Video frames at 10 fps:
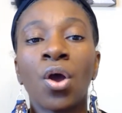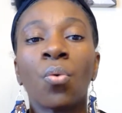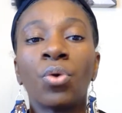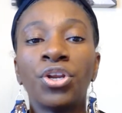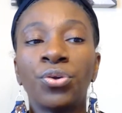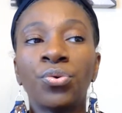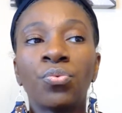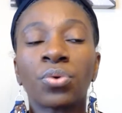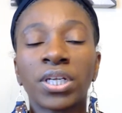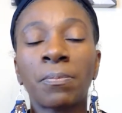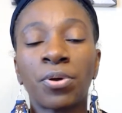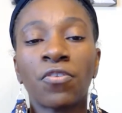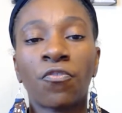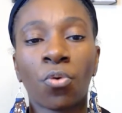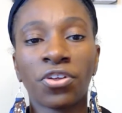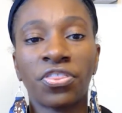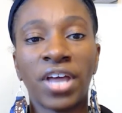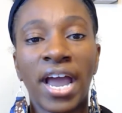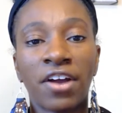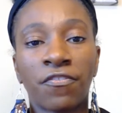When you really put forth
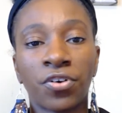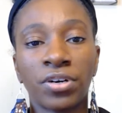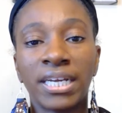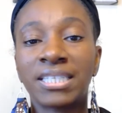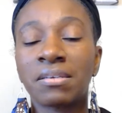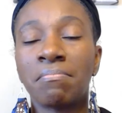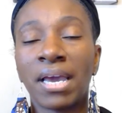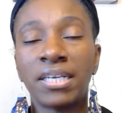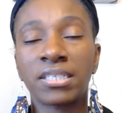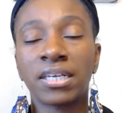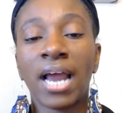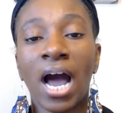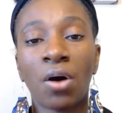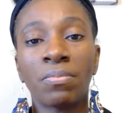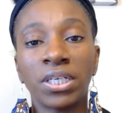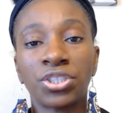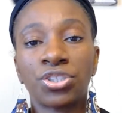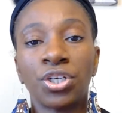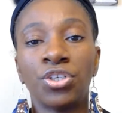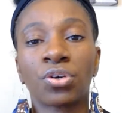the effort, it's amazing how
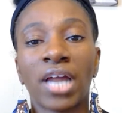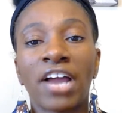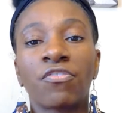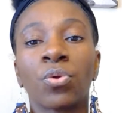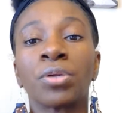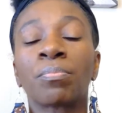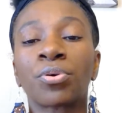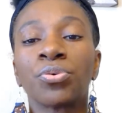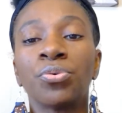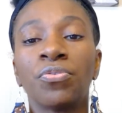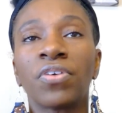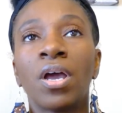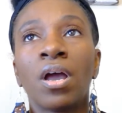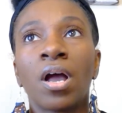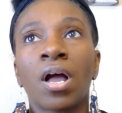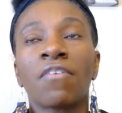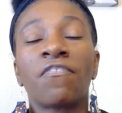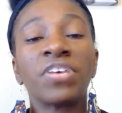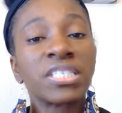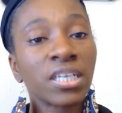much your life will improve
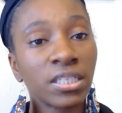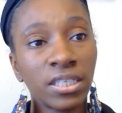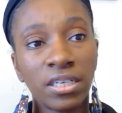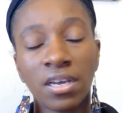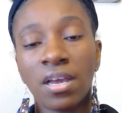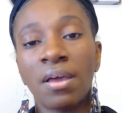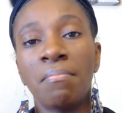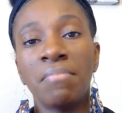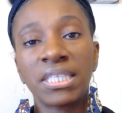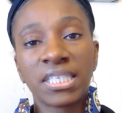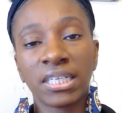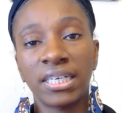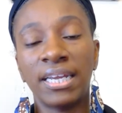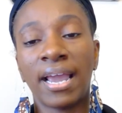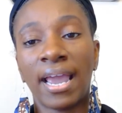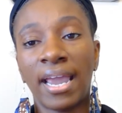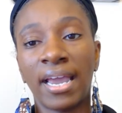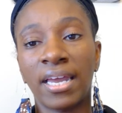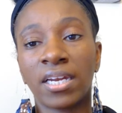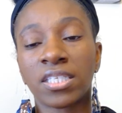physically, mentally,
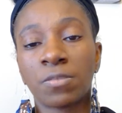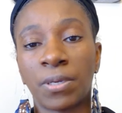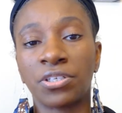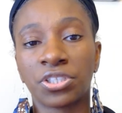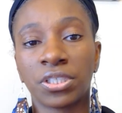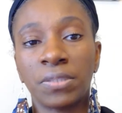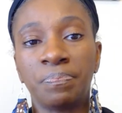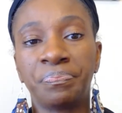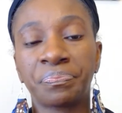and spiritually.